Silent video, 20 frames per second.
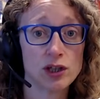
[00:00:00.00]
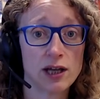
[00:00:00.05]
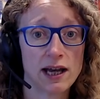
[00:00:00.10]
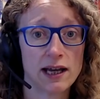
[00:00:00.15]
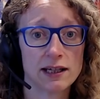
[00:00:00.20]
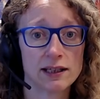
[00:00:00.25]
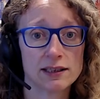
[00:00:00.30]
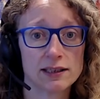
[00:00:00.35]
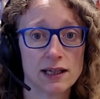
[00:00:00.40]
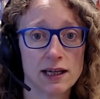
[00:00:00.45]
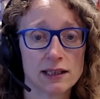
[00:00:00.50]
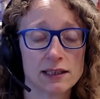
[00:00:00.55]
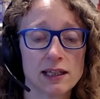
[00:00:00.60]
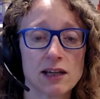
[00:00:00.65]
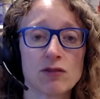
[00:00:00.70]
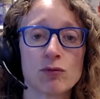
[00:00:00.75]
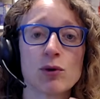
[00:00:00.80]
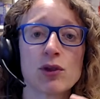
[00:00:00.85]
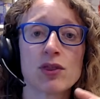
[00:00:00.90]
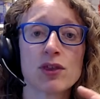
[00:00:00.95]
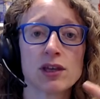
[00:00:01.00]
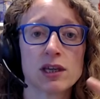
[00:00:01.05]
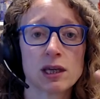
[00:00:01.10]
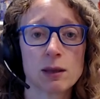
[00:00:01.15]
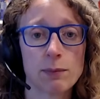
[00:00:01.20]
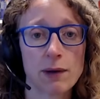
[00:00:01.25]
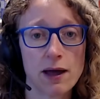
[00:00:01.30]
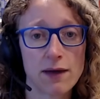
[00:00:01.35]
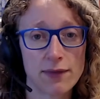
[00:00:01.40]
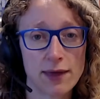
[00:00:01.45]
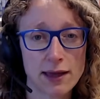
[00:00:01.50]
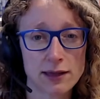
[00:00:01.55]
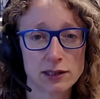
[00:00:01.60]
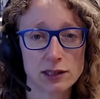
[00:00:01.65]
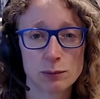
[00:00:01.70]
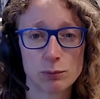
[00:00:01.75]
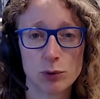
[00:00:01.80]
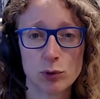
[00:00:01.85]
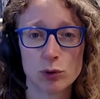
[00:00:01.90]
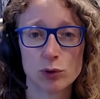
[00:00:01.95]
access if we think about that
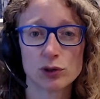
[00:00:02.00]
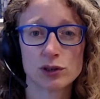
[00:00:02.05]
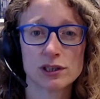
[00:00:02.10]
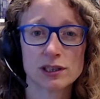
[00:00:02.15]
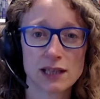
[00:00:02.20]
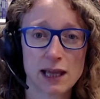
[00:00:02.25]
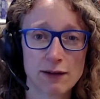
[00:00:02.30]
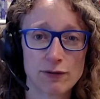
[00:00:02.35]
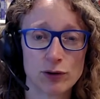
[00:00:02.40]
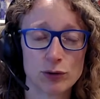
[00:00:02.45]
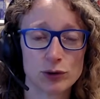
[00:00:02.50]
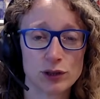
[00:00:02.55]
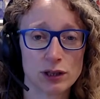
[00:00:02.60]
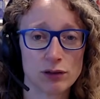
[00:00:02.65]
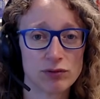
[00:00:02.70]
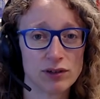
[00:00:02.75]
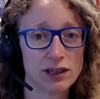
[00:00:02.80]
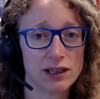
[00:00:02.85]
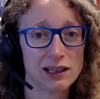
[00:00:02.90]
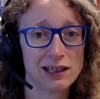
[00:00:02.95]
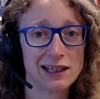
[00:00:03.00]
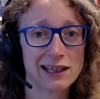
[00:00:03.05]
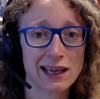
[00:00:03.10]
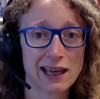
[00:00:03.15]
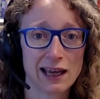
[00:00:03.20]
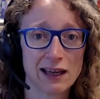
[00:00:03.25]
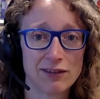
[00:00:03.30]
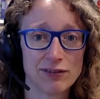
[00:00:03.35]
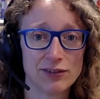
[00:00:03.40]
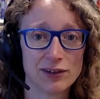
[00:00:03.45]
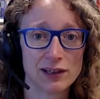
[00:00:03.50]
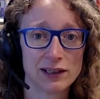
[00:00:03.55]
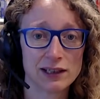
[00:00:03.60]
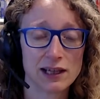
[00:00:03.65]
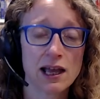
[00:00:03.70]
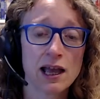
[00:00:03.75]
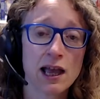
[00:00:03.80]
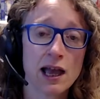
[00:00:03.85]
support and scaffolding really carefully